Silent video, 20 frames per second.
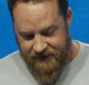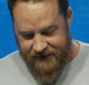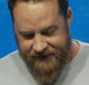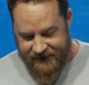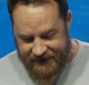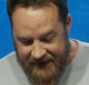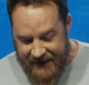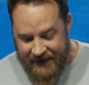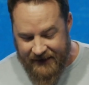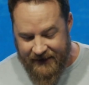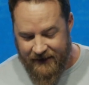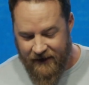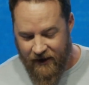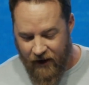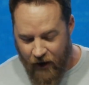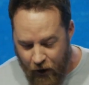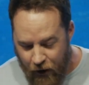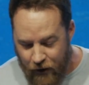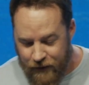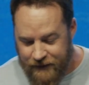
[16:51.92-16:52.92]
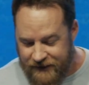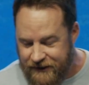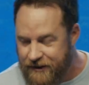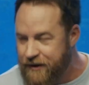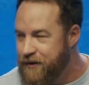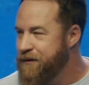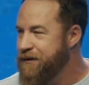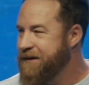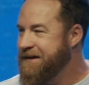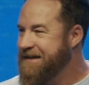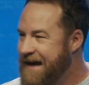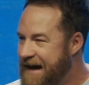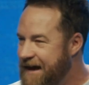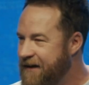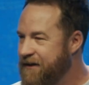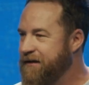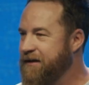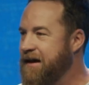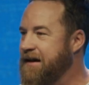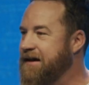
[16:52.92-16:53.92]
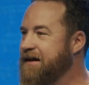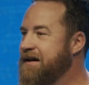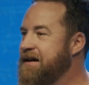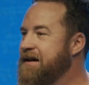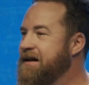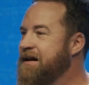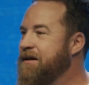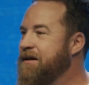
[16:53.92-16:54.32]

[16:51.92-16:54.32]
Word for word: Sin earns you death, like